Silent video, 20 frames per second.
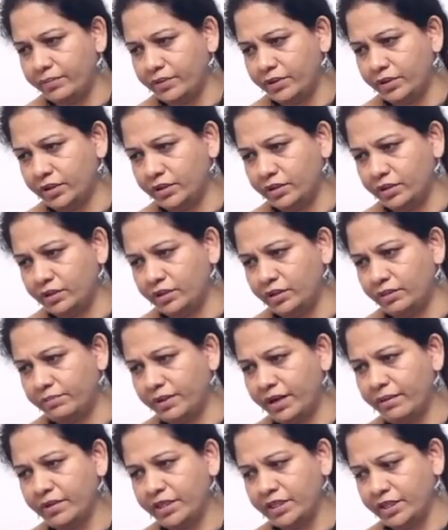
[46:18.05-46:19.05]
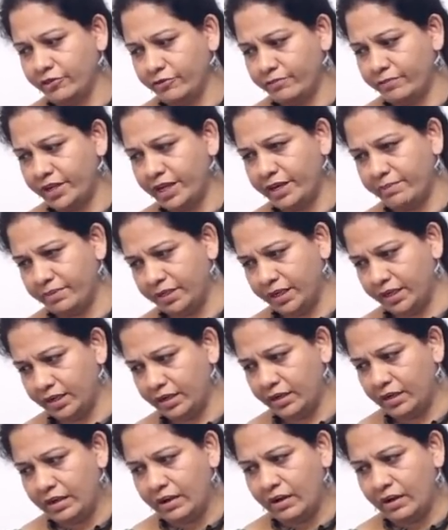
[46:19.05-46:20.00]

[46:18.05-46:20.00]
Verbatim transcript: the, the, the, primitive people